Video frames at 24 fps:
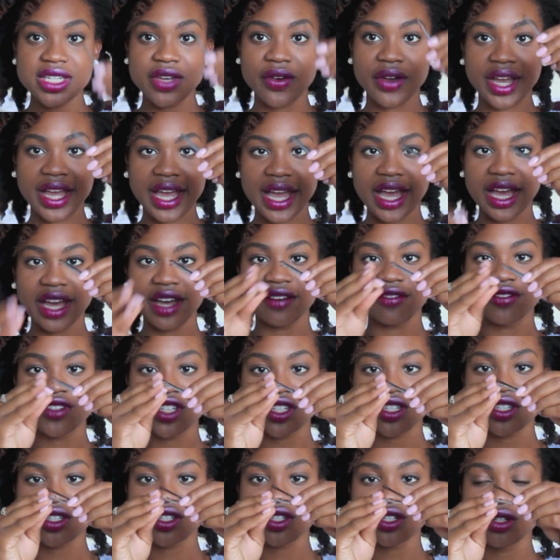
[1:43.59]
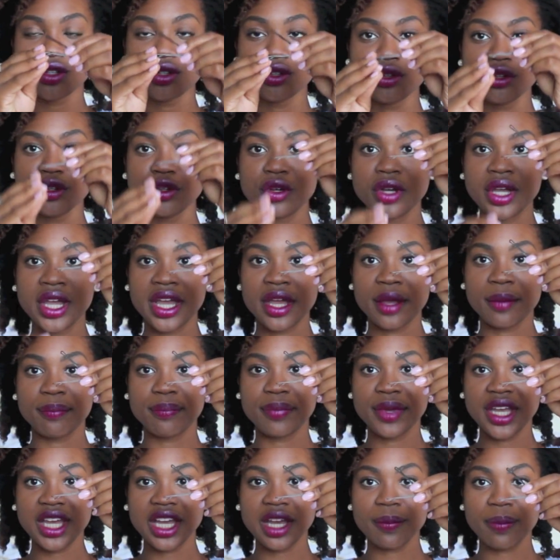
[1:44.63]
So I have just 2
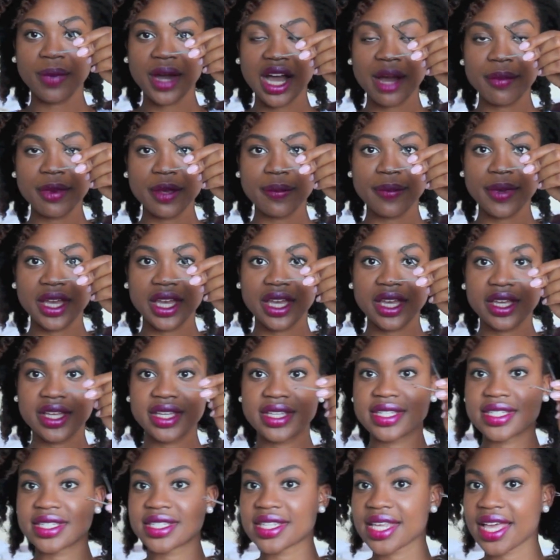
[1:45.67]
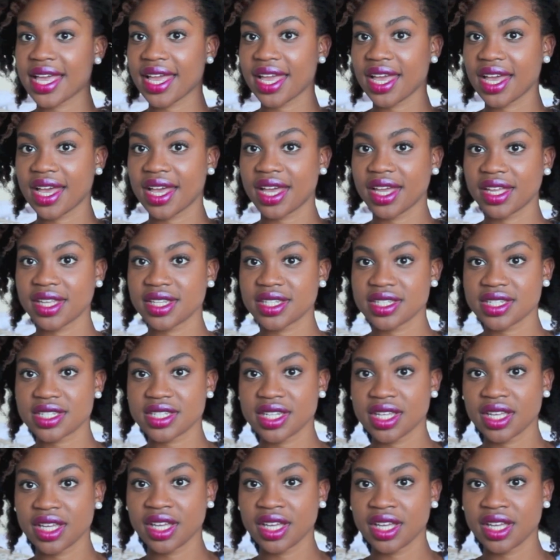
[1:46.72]
big bobby pins, and